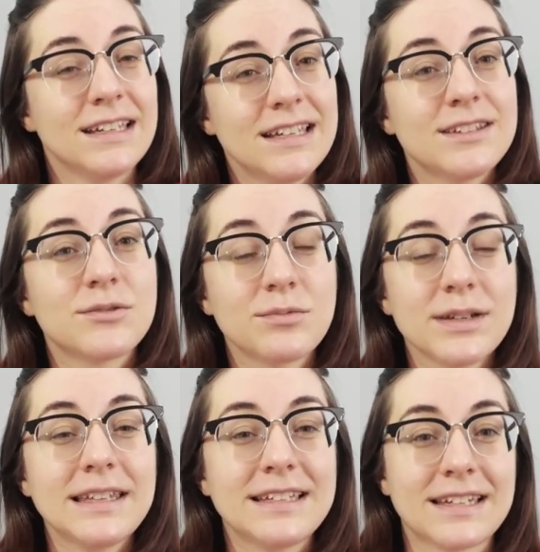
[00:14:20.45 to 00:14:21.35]
it's
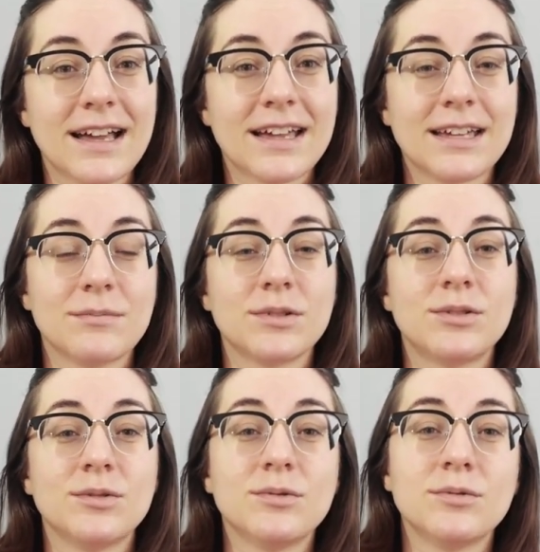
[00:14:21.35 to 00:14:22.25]
really time
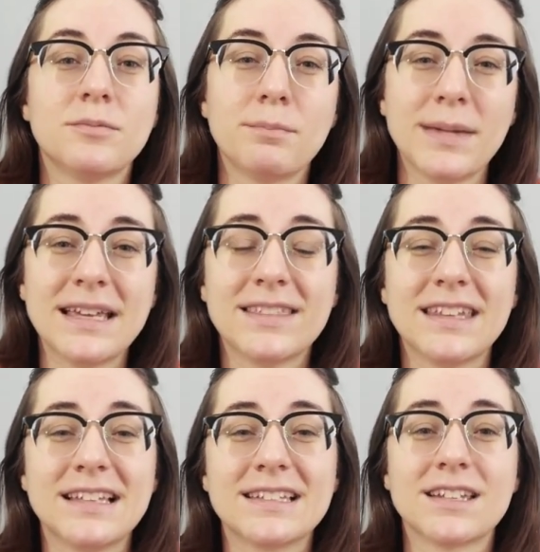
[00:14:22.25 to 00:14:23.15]
to make
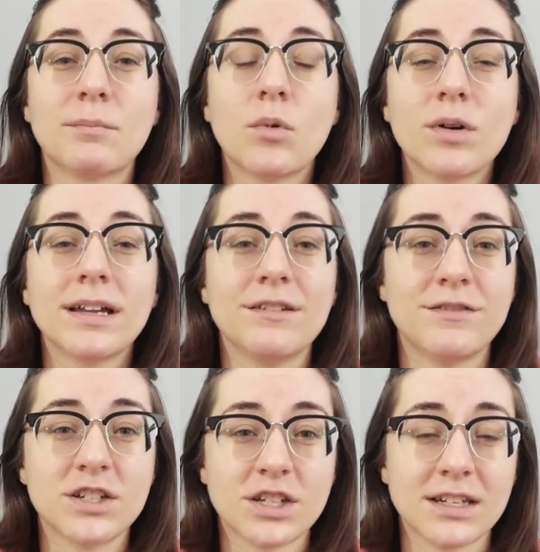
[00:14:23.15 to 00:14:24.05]
things more
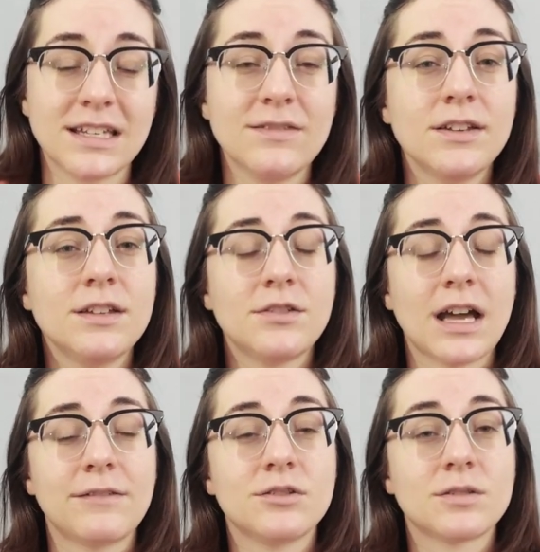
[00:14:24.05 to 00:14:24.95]
efficient, even if you
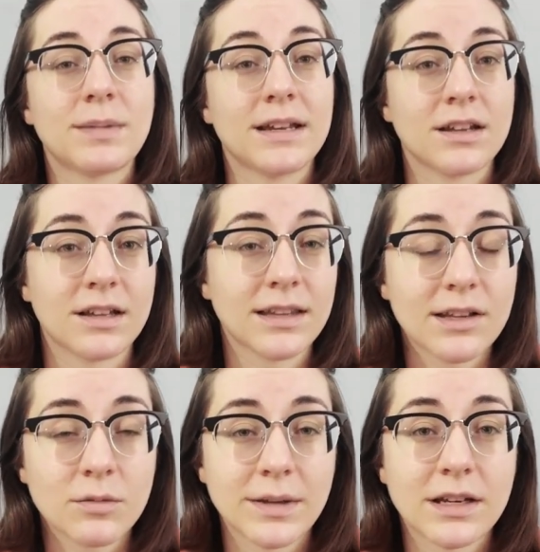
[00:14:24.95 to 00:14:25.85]
have to spend a
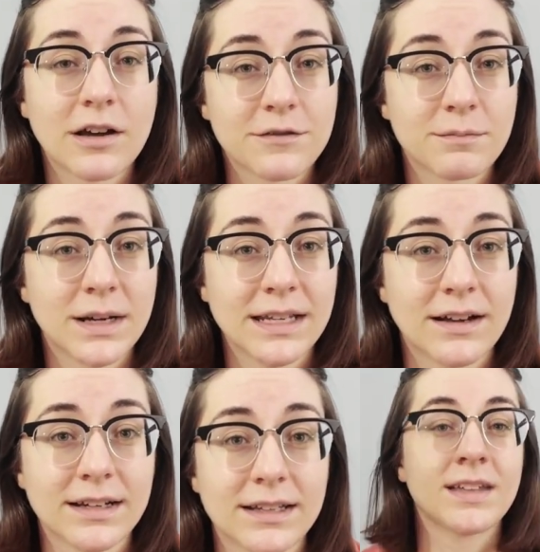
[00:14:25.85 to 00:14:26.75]
little bit of money
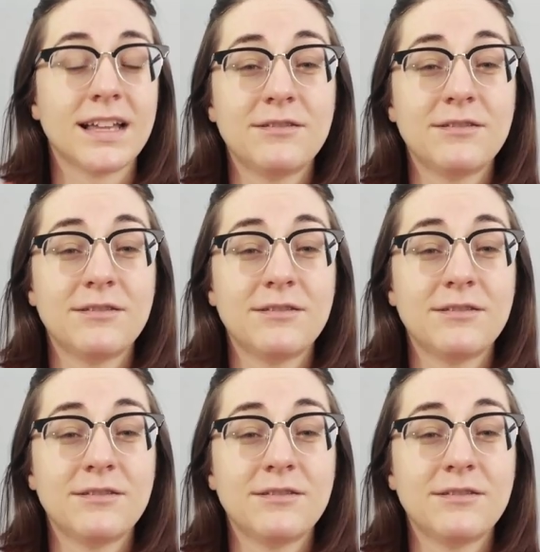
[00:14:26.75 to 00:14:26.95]
on it.